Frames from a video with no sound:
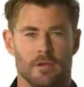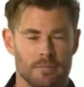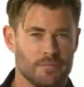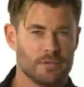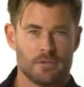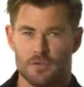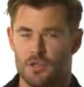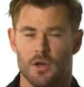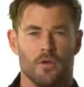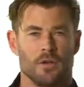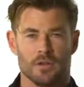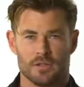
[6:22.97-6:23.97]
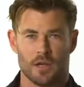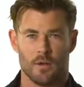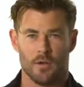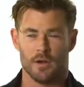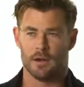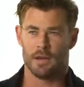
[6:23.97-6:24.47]
and cheering and so
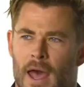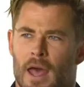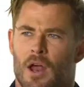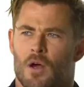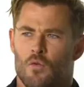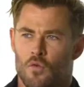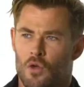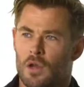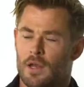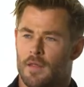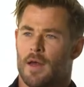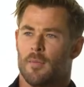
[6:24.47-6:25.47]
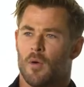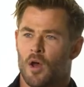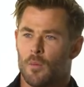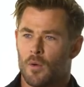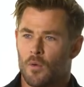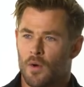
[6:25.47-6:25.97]
on. And, and I really, at that
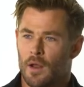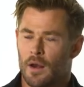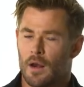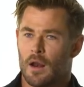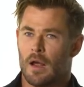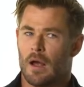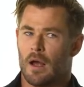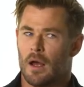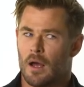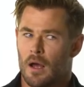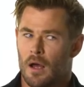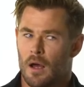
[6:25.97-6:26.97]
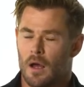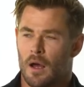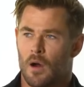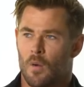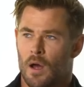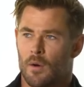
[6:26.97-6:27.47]
moment, went,
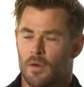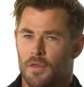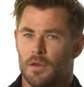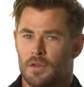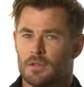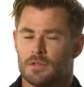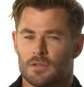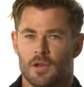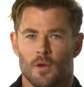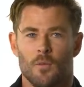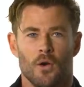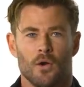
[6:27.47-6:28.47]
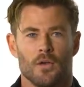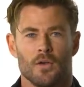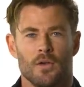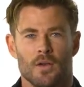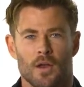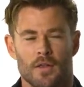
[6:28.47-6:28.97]
oh, wow, I think this is going to work.
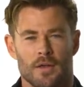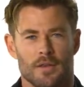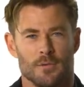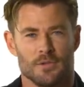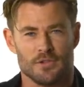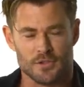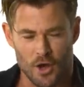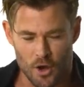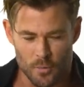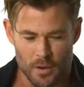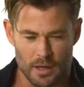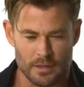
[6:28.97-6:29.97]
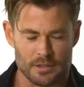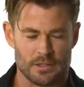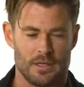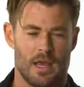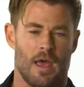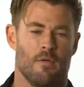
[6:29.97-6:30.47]
You know, there, there was so much
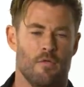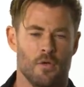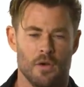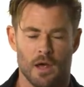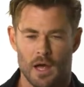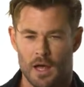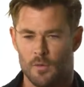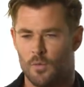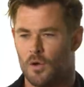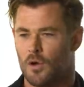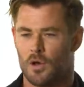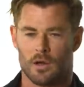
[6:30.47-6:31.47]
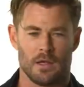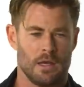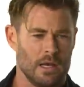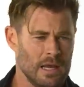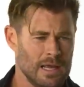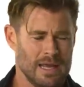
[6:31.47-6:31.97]
effort and hard work and